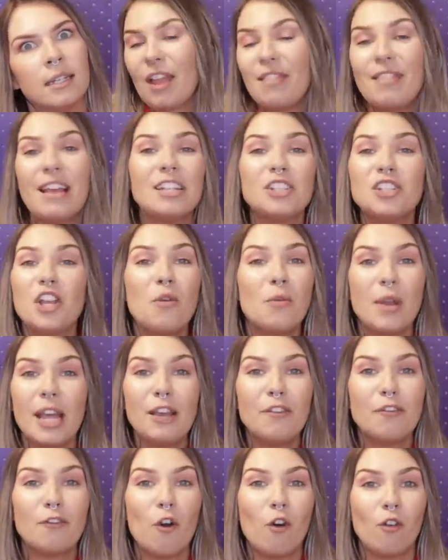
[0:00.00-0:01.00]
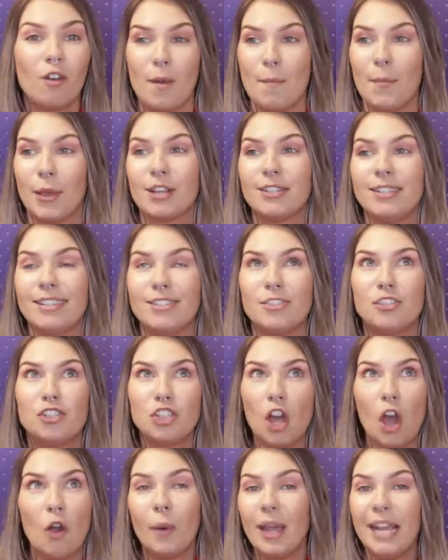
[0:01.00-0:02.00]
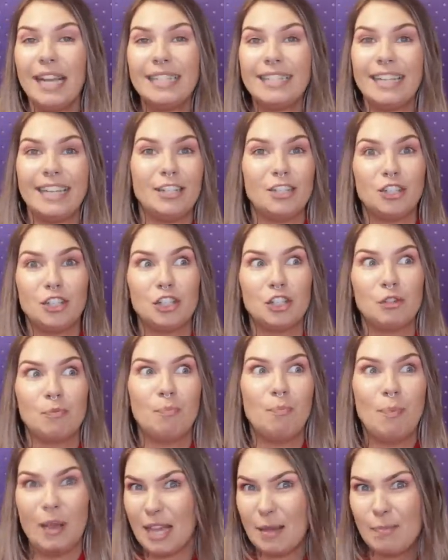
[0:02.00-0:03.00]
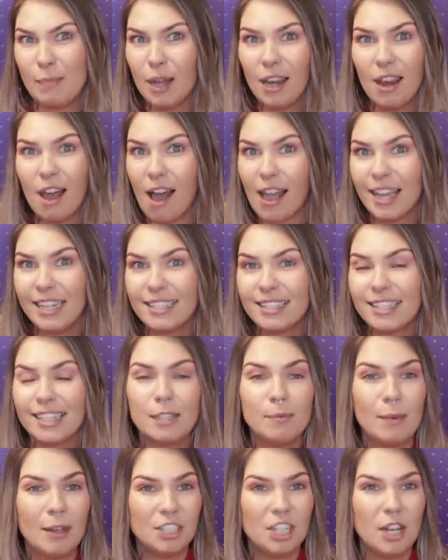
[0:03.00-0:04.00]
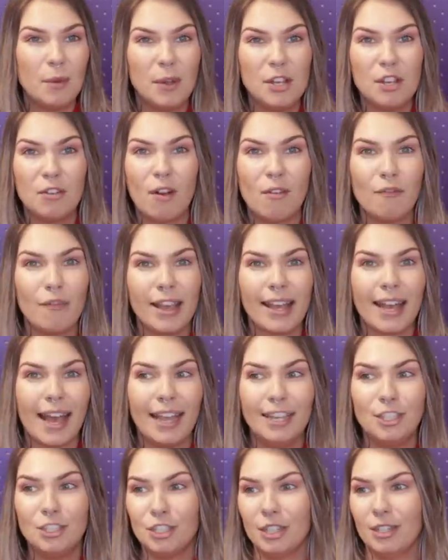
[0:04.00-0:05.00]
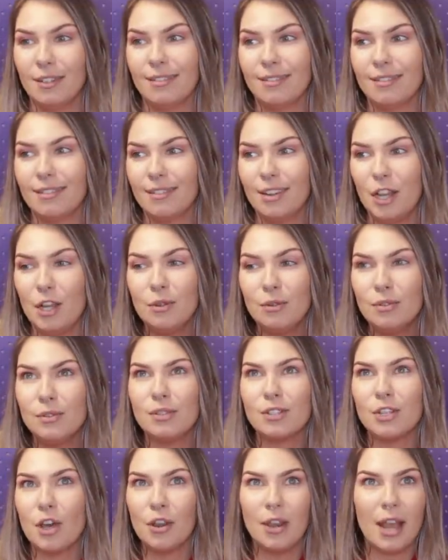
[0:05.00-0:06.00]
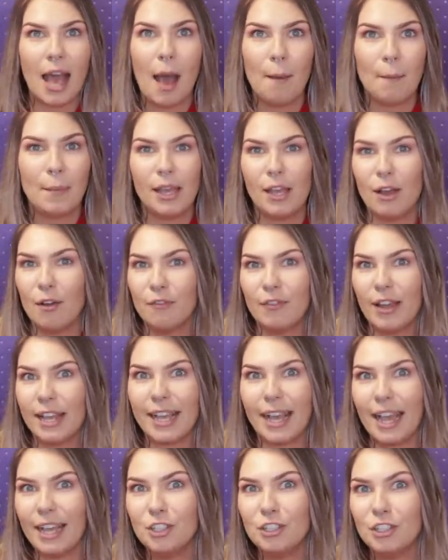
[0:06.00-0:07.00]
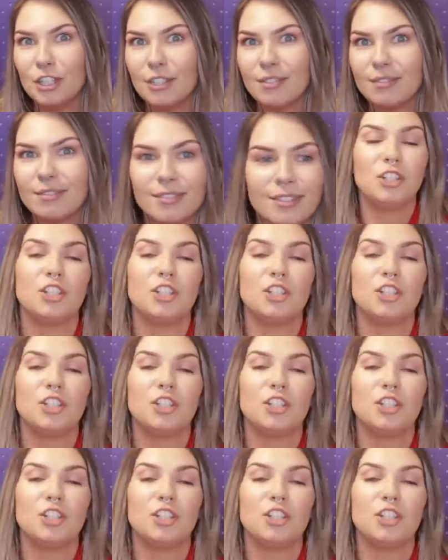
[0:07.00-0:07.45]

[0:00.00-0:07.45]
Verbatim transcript: there's no need for it because it's so easy to just be polite, especially when you're on vacation. Who's unhappy on vacation?